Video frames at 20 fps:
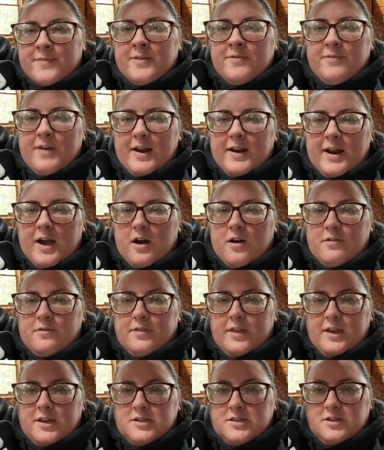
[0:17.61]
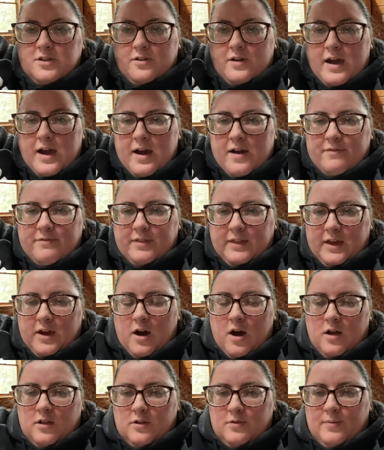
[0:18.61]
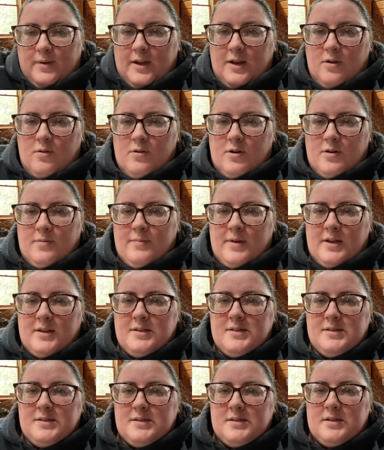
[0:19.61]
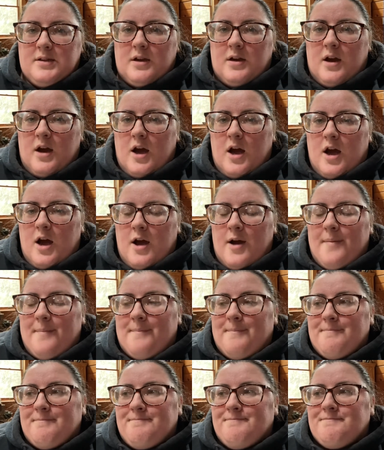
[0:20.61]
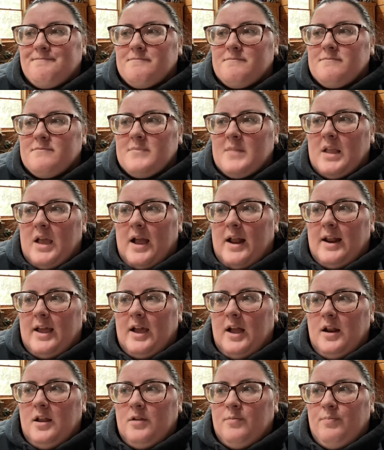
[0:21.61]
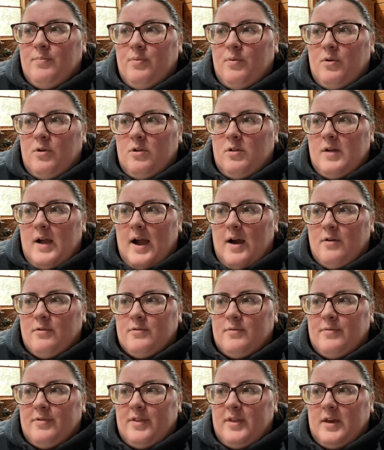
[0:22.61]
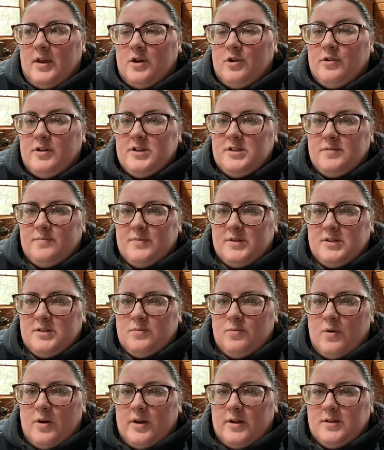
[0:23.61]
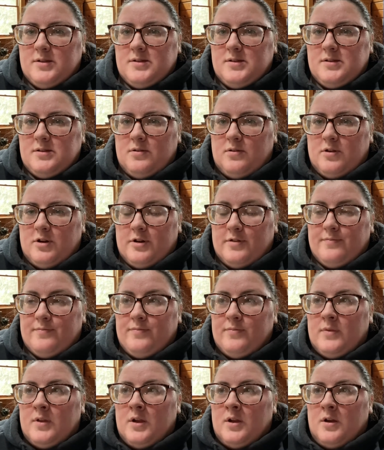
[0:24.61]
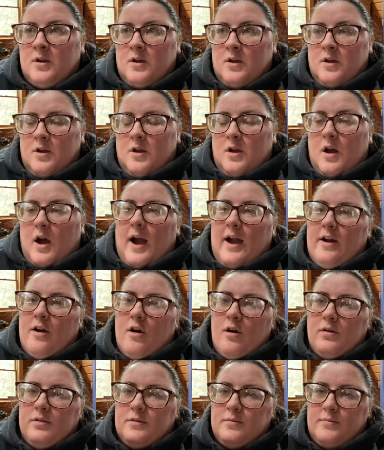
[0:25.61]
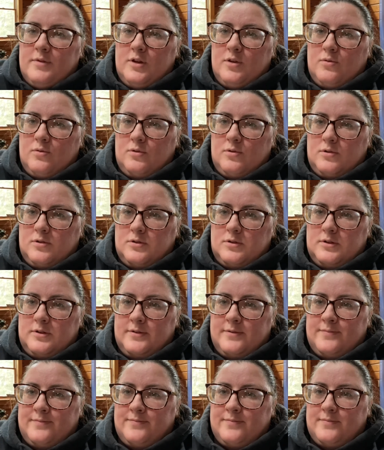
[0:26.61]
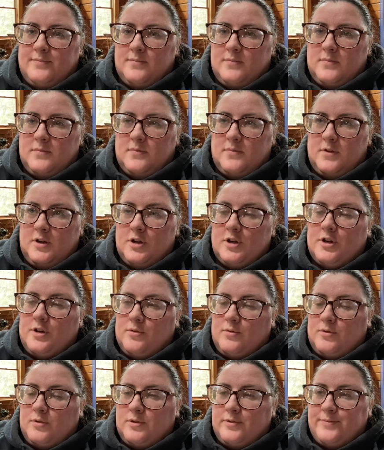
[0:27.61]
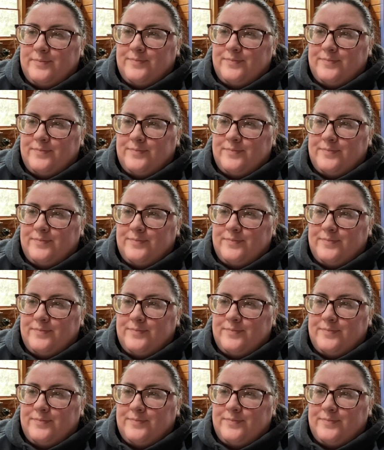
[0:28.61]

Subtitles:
Right now they still have the Halloween ornaments, and I got to pull out the Christmas ones, or I call them Yule. They're Yule.